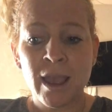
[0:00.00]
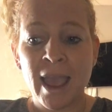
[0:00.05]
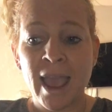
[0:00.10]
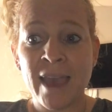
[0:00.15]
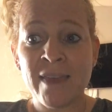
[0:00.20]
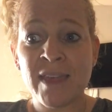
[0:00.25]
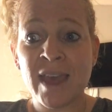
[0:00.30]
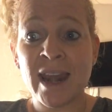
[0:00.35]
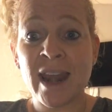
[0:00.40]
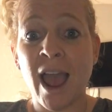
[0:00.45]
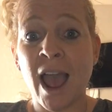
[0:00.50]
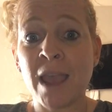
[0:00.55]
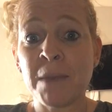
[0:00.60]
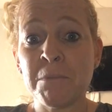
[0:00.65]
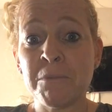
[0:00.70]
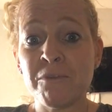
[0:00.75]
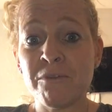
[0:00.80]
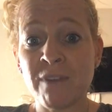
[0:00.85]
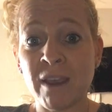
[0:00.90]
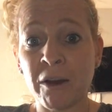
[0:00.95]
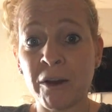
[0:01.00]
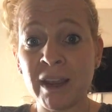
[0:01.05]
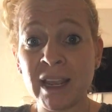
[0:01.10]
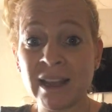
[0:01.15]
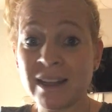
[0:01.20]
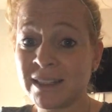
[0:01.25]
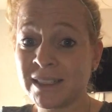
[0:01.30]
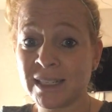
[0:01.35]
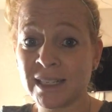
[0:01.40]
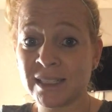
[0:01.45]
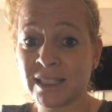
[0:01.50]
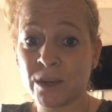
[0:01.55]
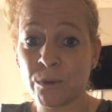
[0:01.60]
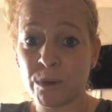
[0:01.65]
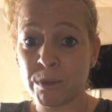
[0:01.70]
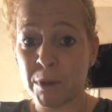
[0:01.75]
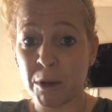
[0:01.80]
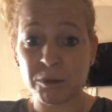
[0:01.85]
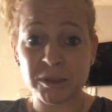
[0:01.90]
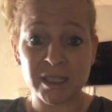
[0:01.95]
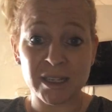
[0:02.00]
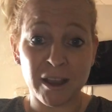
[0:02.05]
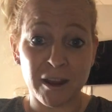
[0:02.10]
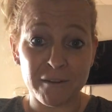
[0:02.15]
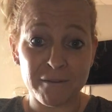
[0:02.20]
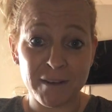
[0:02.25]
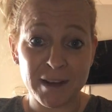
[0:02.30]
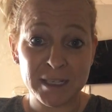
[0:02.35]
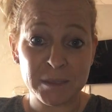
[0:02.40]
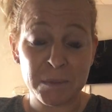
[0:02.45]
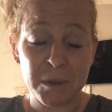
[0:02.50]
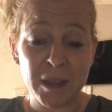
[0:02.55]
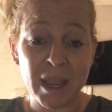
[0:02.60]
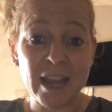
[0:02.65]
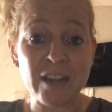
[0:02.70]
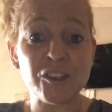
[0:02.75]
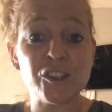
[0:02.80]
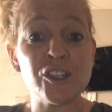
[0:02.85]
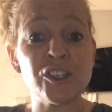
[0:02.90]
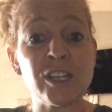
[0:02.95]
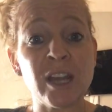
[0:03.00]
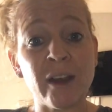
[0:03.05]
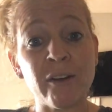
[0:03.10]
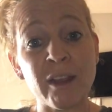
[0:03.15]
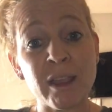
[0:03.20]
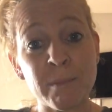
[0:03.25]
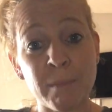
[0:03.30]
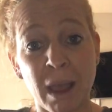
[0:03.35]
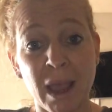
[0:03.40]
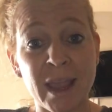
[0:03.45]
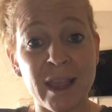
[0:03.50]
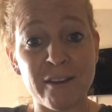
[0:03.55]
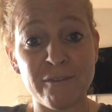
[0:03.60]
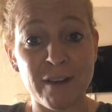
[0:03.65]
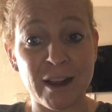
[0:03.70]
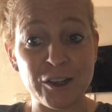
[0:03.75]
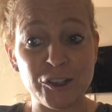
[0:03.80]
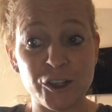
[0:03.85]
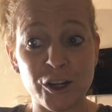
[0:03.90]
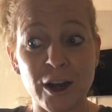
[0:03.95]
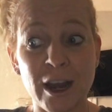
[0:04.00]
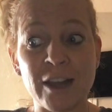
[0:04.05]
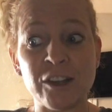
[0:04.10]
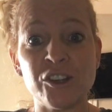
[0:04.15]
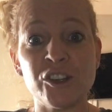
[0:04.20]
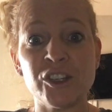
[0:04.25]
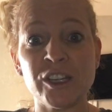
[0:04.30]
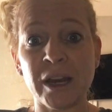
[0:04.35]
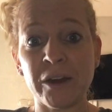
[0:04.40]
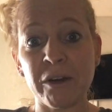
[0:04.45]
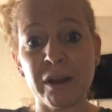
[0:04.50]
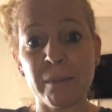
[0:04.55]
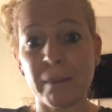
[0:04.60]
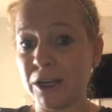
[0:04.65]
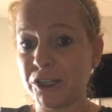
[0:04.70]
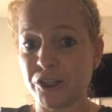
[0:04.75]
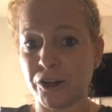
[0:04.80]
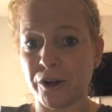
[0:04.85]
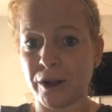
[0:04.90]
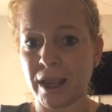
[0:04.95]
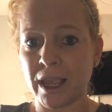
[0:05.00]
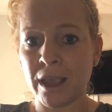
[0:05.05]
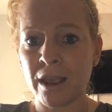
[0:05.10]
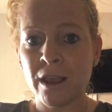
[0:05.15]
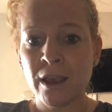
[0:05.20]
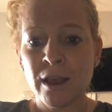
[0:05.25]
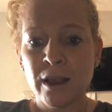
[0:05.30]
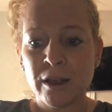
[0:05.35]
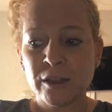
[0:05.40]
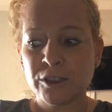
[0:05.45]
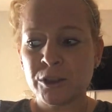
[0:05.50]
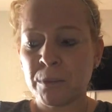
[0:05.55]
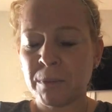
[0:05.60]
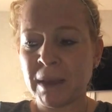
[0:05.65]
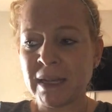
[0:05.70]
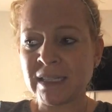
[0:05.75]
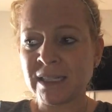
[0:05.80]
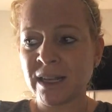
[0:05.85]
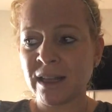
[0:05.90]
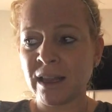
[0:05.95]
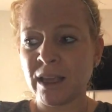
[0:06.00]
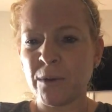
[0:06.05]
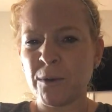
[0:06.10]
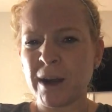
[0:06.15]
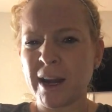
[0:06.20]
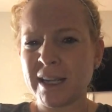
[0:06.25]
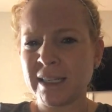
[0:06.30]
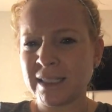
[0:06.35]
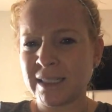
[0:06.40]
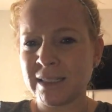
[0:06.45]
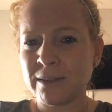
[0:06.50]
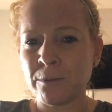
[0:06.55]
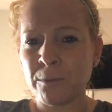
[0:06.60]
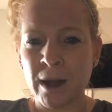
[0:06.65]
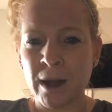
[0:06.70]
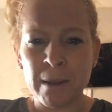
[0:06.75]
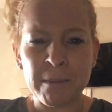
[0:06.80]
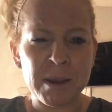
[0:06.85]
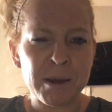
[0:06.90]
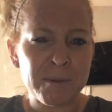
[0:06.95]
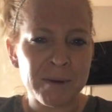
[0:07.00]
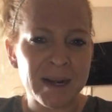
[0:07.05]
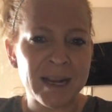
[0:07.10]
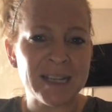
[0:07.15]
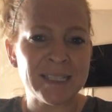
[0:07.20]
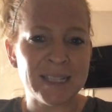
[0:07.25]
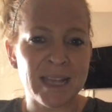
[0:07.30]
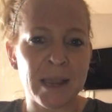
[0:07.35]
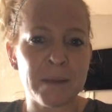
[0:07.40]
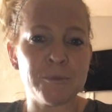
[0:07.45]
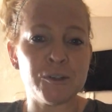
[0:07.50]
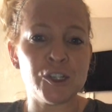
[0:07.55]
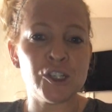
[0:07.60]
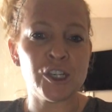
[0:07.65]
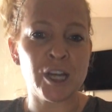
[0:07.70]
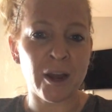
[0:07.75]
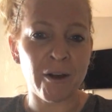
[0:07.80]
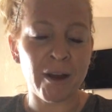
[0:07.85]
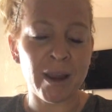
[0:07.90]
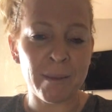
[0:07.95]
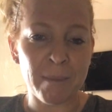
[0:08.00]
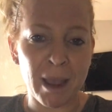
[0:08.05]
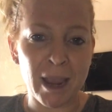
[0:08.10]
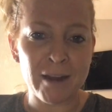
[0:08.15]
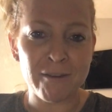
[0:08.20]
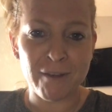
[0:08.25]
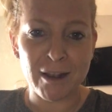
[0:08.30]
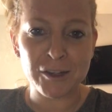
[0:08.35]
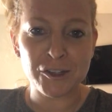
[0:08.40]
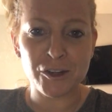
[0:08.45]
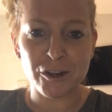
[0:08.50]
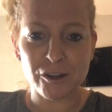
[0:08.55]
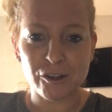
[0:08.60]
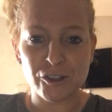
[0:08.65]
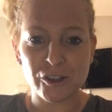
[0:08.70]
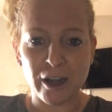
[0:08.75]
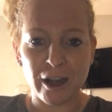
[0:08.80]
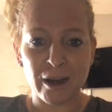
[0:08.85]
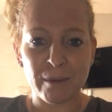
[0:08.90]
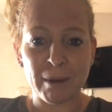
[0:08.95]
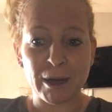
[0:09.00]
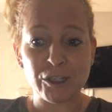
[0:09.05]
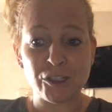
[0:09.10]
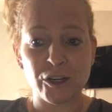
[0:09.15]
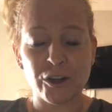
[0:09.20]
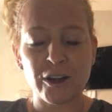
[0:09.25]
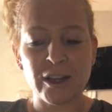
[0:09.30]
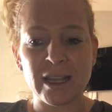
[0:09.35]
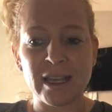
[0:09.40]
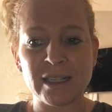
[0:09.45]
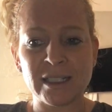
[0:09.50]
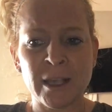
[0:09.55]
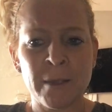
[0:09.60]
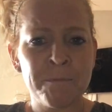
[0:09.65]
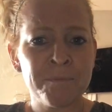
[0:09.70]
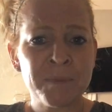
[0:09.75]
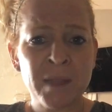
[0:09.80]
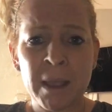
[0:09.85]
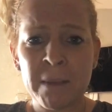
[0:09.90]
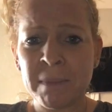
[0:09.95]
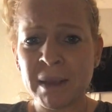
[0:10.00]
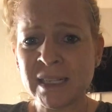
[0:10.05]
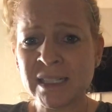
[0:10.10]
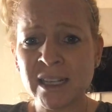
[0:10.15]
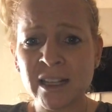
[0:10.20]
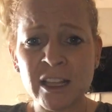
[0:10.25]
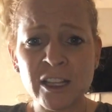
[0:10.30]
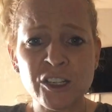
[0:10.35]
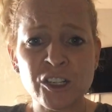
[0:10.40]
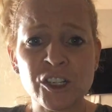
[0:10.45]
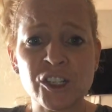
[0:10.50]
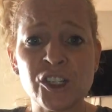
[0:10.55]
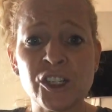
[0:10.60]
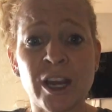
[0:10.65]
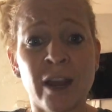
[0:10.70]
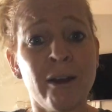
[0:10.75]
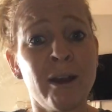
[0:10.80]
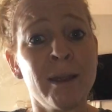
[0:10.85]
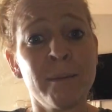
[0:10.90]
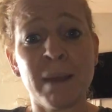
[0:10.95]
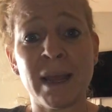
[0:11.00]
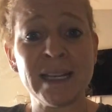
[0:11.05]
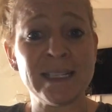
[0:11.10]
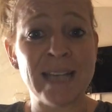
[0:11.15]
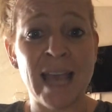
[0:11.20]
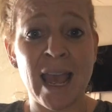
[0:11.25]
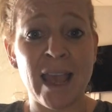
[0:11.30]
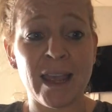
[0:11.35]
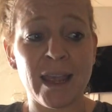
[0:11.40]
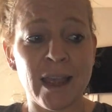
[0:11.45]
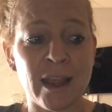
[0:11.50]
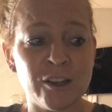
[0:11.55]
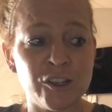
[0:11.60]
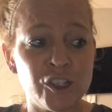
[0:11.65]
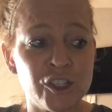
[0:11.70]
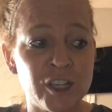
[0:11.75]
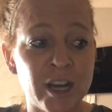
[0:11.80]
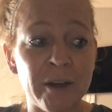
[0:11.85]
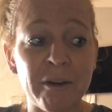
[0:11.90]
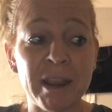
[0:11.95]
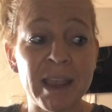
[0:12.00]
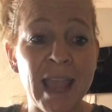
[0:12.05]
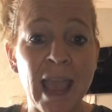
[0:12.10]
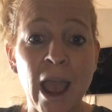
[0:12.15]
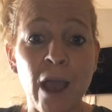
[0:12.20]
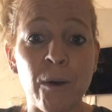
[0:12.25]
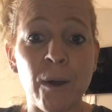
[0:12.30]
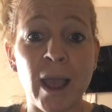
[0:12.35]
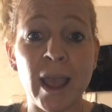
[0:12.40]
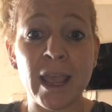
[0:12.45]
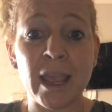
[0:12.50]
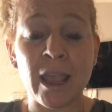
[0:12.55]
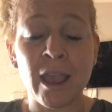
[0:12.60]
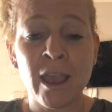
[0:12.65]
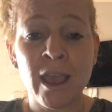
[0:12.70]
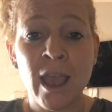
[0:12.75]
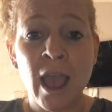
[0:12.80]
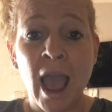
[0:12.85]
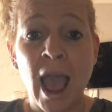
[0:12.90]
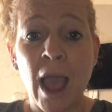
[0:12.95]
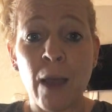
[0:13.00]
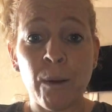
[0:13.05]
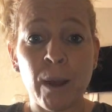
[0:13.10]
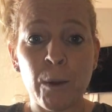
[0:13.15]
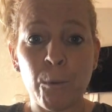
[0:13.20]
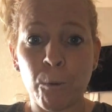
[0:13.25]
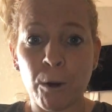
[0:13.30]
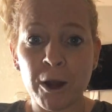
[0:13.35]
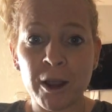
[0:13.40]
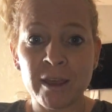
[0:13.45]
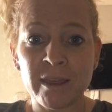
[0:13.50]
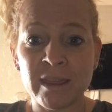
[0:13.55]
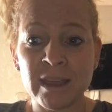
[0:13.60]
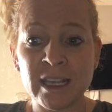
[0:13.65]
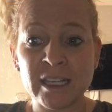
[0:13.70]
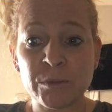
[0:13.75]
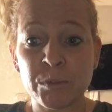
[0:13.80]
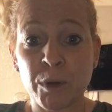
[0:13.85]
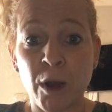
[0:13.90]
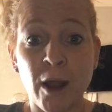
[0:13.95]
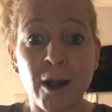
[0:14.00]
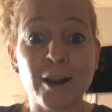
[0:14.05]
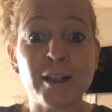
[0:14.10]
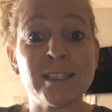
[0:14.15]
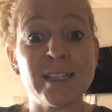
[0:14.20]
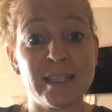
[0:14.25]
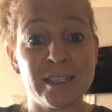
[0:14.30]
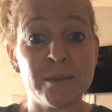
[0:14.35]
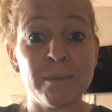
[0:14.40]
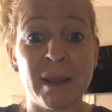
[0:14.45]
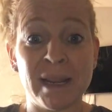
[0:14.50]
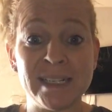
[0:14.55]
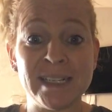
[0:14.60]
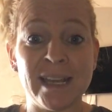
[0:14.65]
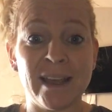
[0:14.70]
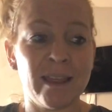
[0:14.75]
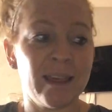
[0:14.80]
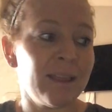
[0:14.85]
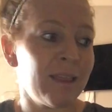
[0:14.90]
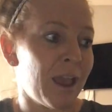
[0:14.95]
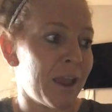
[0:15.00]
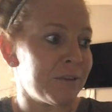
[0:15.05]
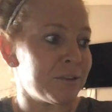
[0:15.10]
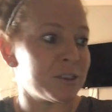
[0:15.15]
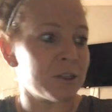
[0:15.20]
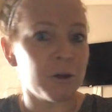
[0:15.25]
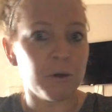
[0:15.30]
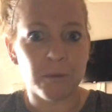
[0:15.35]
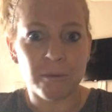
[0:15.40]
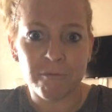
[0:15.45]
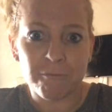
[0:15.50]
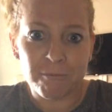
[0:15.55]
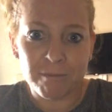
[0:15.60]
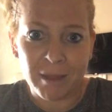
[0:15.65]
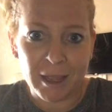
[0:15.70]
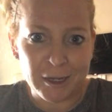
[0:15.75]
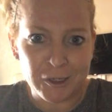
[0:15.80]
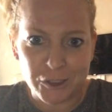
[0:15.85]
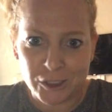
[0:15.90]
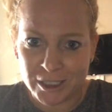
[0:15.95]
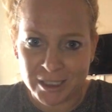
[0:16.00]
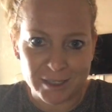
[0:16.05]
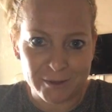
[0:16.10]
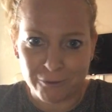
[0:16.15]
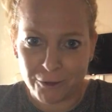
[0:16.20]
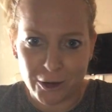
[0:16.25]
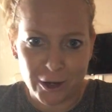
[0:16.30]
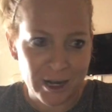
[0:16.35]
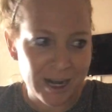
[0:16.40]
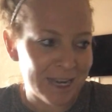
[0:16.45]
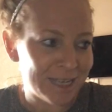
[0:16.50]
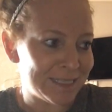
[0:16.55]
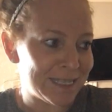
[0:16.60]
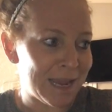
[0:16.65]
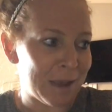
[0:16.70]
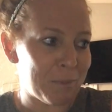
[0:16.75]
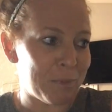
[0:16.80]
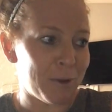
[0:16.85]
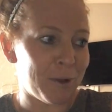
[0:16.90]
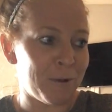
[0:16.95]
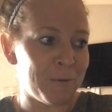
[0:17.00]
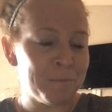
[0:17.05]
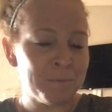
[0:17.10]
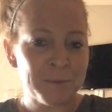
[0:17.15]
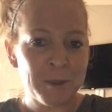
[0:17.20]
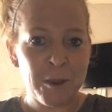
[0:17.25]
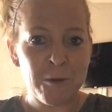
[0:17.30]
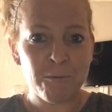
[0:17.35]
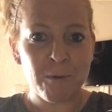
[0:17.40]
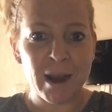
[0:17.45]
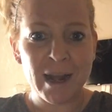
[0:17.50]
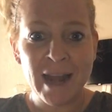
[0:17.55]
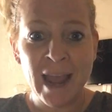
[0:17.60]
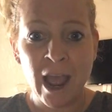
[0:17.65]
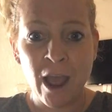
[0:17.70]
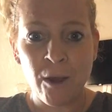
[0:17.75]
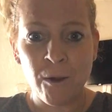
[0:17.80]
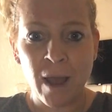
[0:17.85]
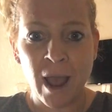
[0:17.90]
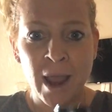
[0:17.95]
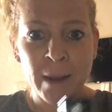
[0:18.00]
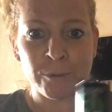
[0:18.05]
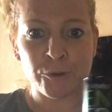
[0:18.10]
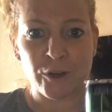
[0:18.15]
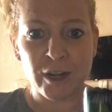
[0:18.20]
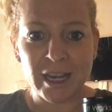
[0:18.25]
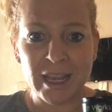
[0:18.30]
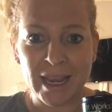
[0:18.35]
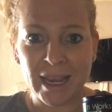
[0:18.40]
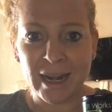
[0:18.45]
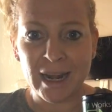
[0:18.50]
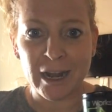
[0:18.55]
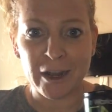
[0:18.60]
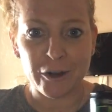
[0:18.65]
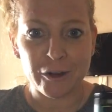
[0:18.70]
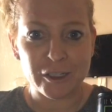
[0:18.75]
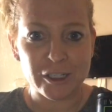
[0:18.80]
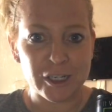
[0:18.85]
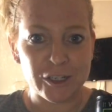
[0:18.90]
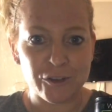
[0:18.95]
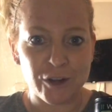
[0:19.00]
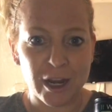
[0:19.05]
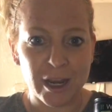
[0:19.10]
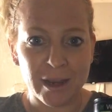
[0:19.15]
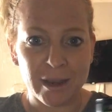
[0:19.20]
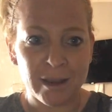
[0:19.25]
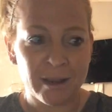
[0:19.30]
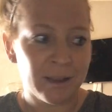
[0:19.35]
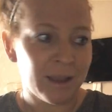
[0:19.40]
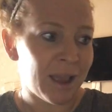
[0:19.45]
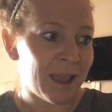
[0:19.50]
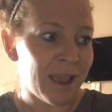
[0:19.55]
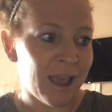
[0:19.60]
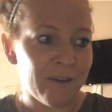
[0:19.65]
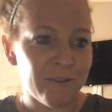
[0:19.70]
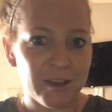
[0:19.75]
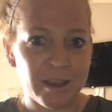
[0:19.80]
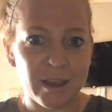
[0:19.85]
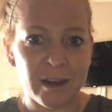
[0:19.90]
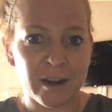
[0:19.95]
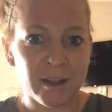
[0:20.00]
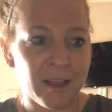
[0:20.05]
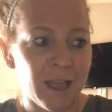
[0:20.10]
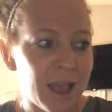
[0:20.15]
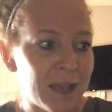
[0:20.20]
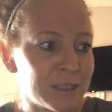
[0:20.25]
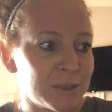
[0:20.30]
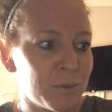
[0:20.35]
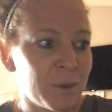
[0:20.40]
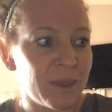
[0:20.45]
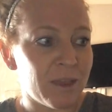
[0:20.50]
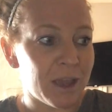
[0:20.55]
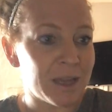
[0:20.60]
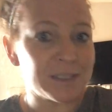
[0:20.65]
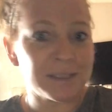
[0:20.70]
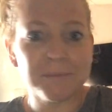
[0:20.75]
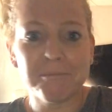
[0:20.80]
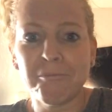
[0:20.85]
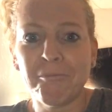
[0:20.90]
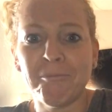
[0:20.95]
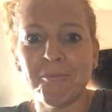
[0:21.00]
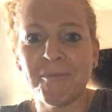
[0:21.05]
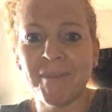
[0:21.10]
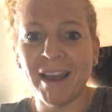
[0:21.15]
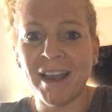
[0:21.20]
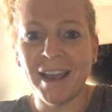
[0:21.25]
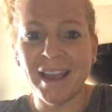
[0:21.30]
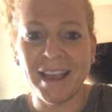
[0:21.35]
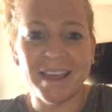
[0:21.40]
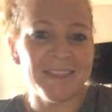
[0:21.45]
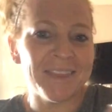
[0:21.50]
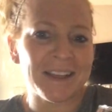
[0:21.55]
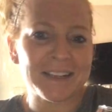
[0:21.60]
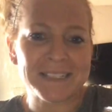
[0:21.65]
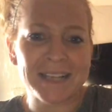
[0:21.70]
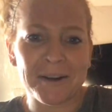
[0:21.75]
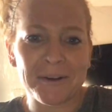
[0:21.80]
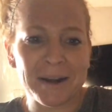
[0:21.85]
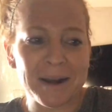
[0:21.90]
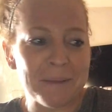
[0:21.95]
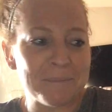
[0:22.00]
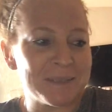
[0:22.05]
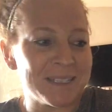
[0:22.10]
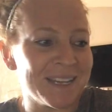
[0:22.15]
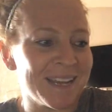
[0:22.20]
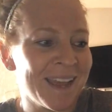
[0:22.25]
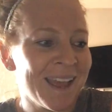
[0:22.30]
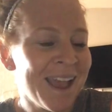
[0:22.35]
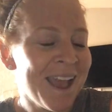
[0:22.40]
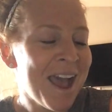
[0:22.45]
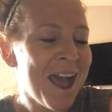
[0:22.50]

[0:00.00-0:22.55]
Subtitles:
And then I'm very consistent with posting on Facebook and sharing my adventure and sharing my journey. So basically what I mean when I say I'm sharing my adventure and sharing my journey is basically just sharing my day and sharing how I work these products into my daily life. So like, just for an example, right now I'm drinking an energy drink. I have it in a glass with ice. That sounded empty.